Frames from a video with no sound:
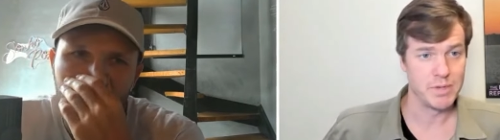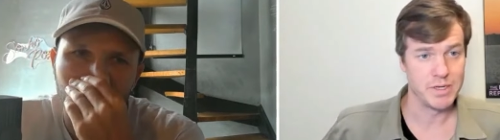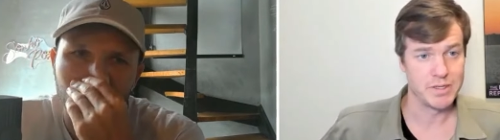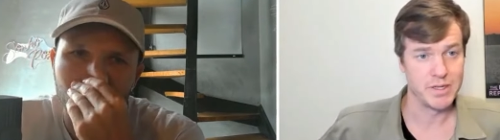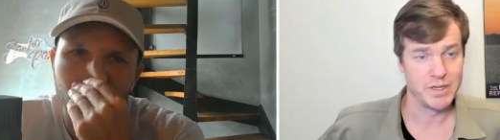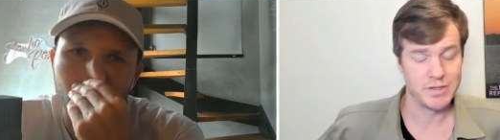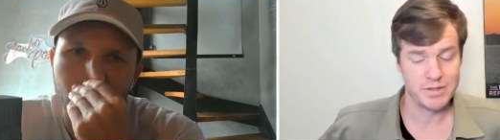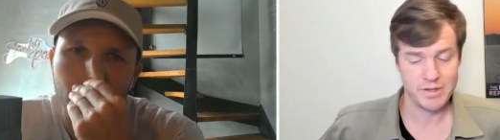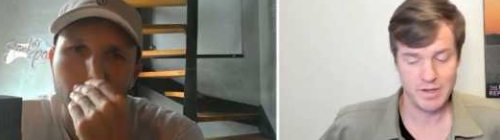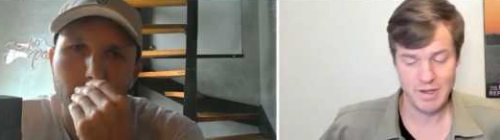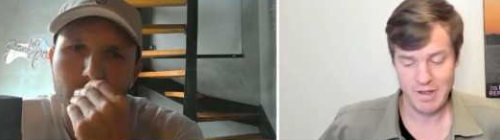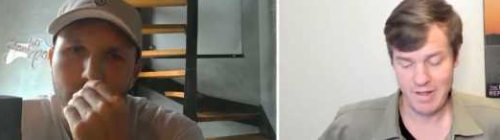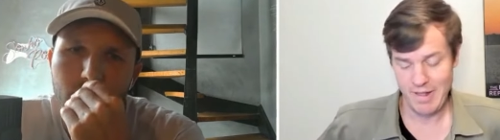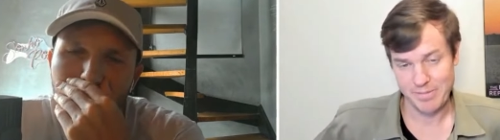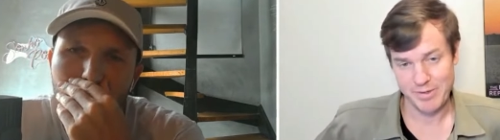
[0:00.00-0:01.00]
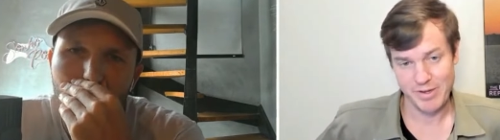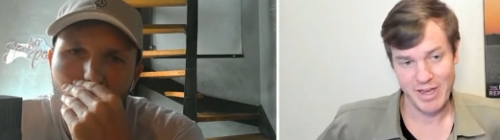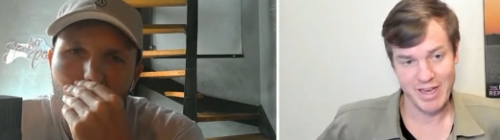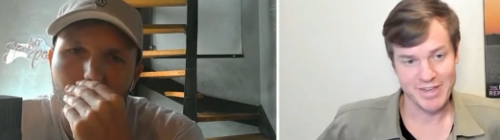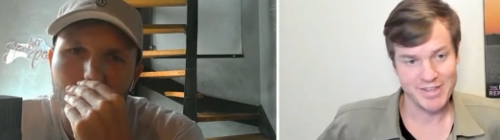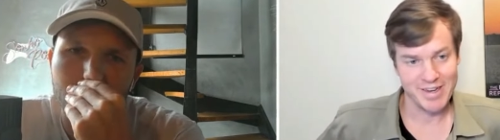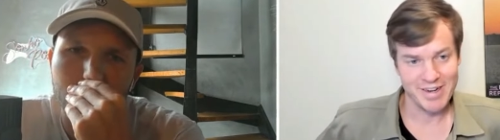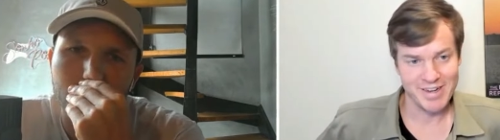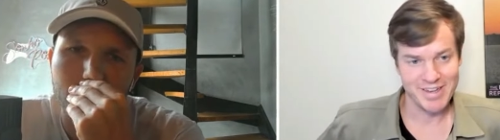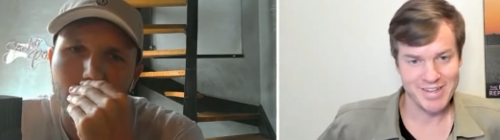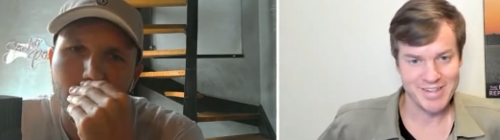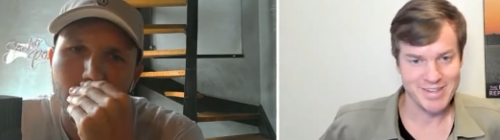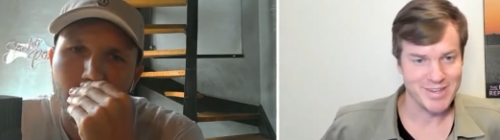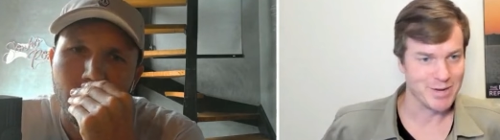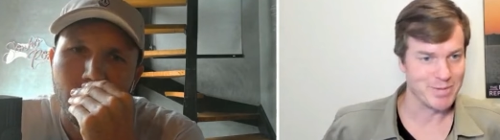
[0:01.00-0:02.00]
Speaker 1: business. So yeah, excited
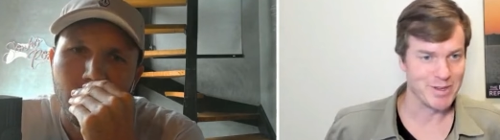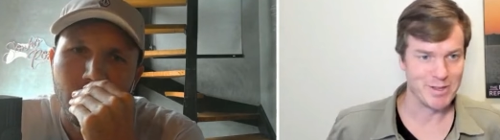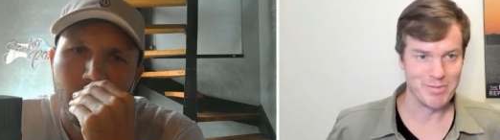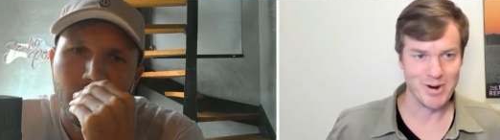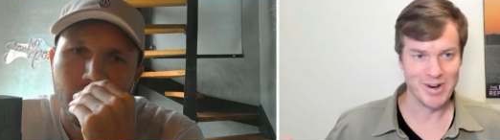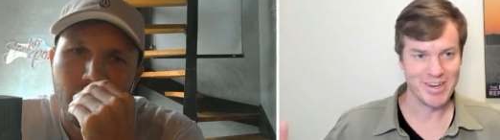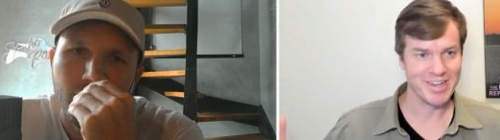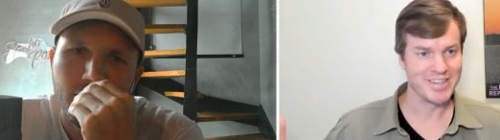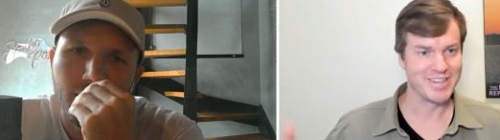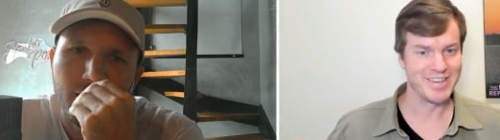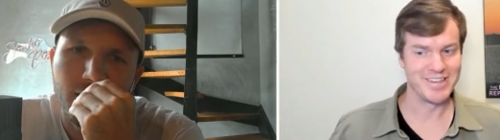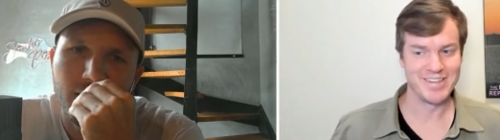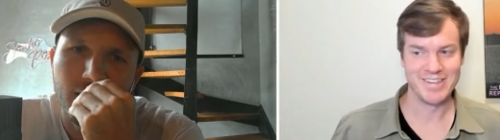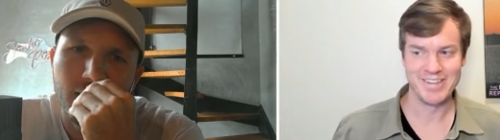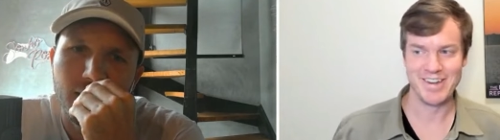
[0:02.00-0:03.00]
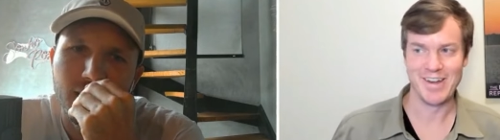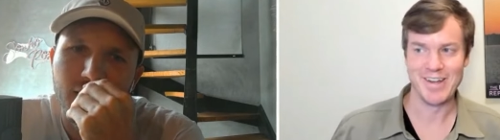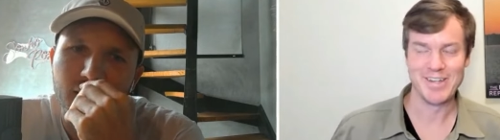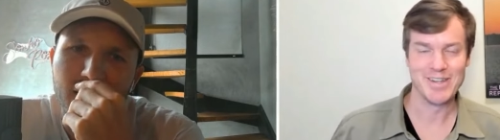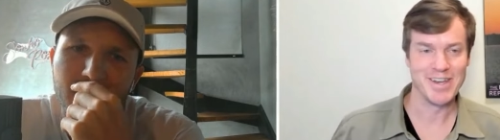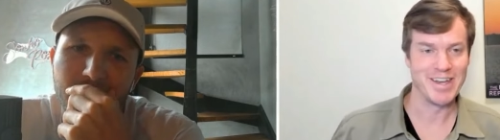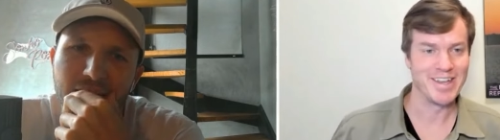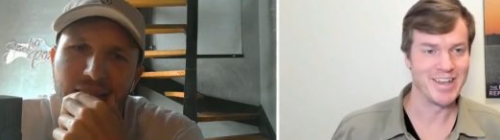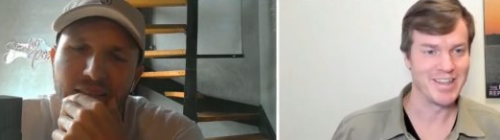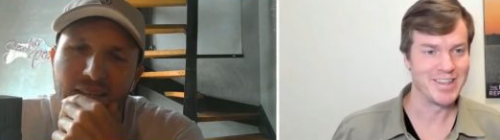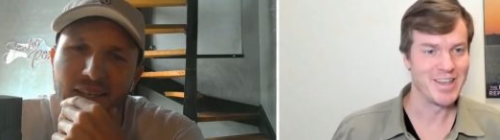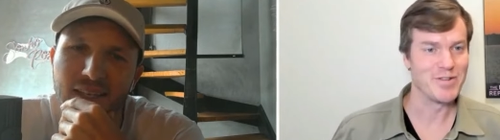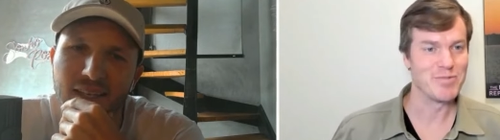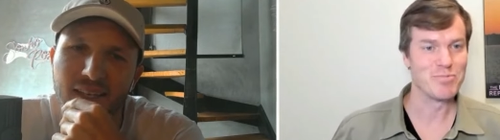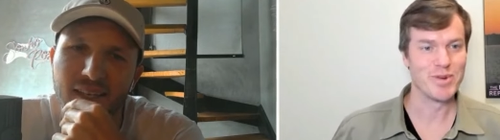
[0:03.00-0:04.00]
to, to, talk about the markets and you know, I do I, I
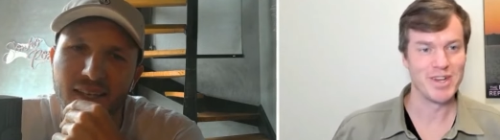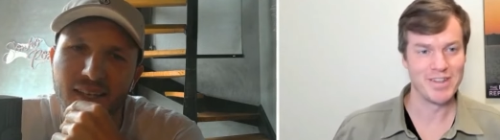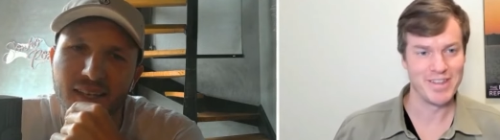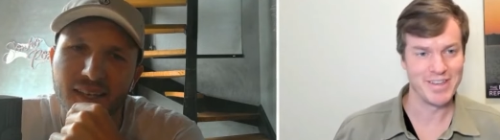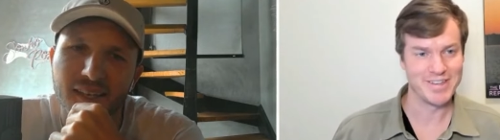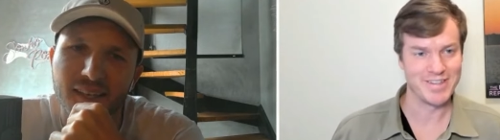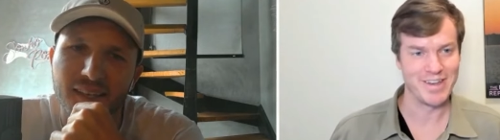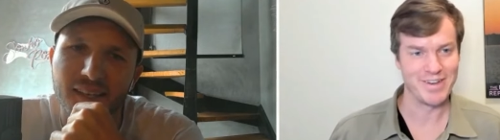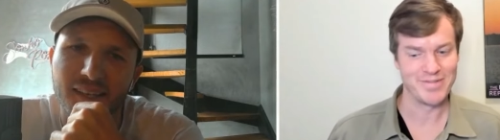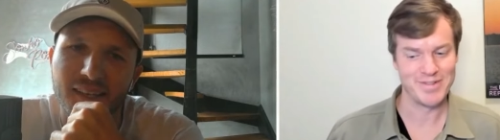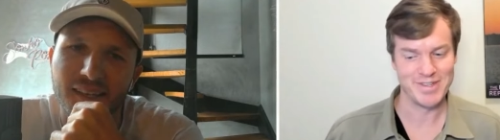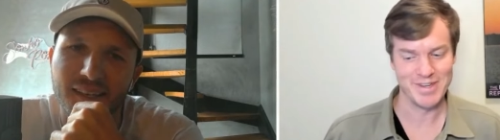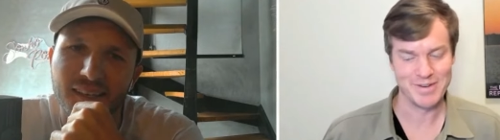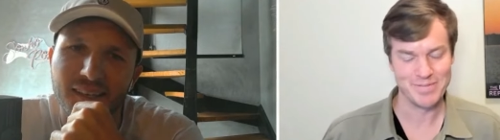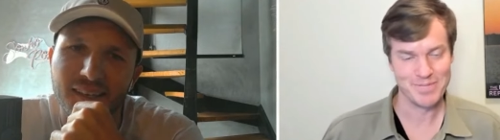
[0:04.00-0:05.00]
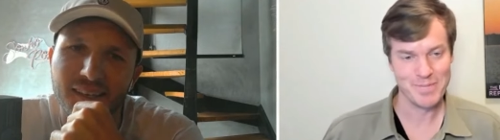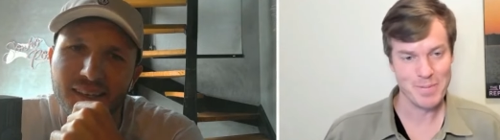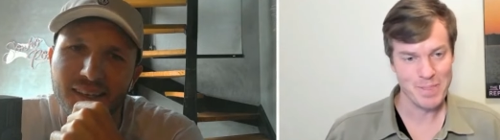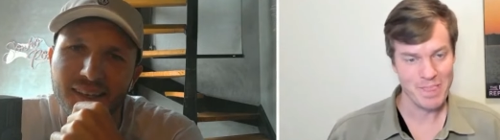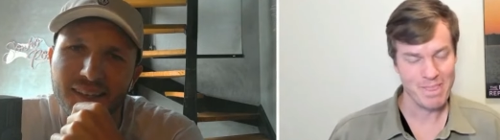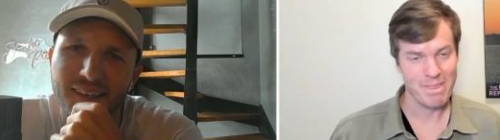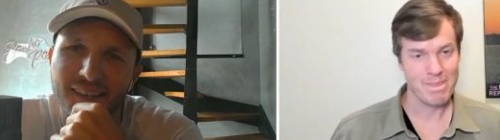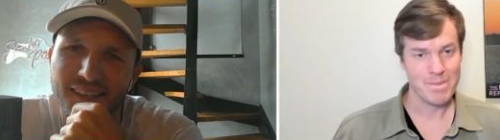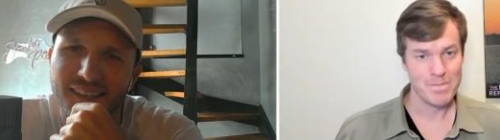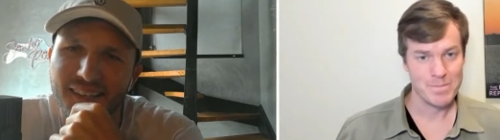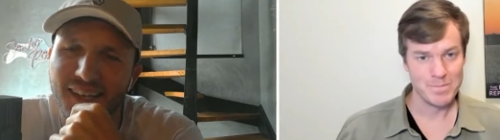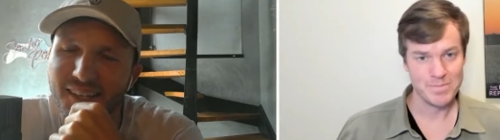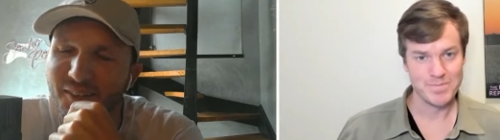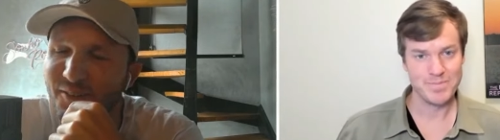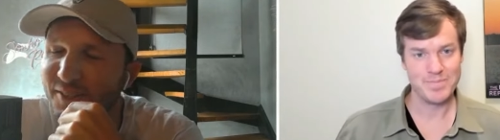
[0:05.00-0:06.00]
live and breathe this stuff. So
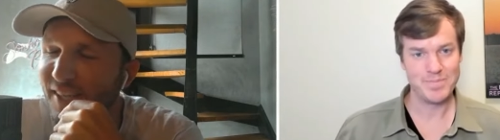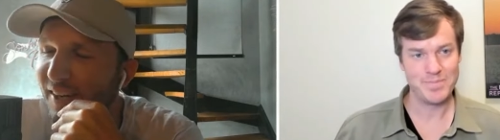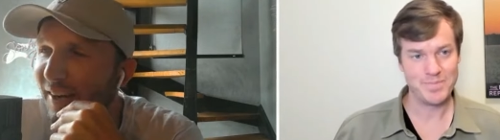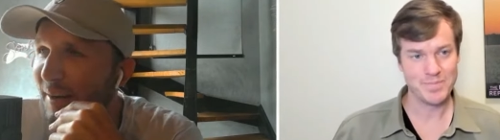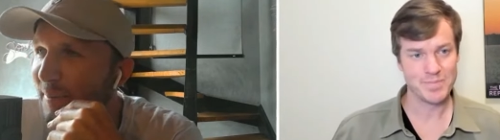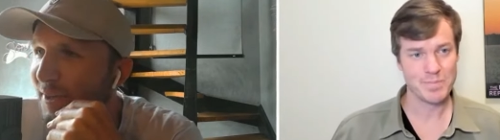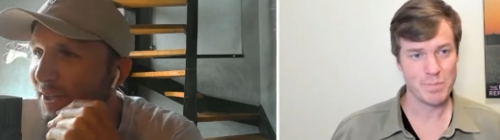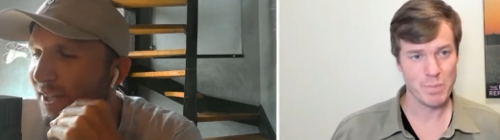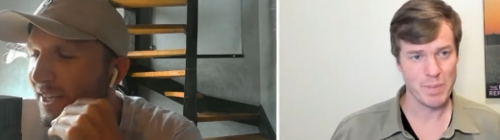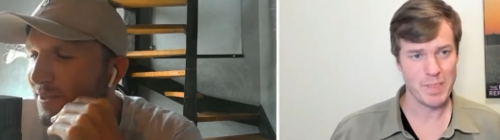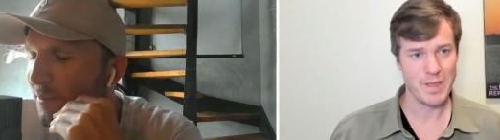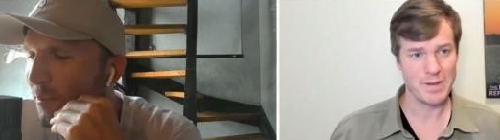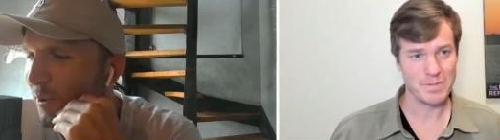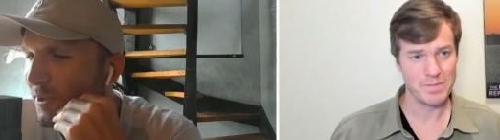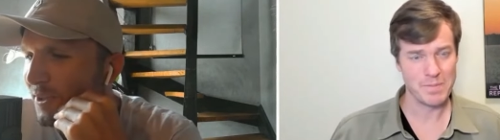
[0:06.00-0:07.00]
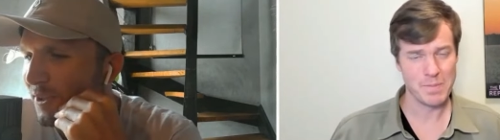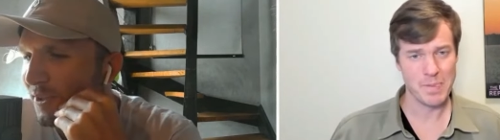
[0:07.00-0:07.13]
Speaker 2: yeah, no doubt. I mean, your guys' reports are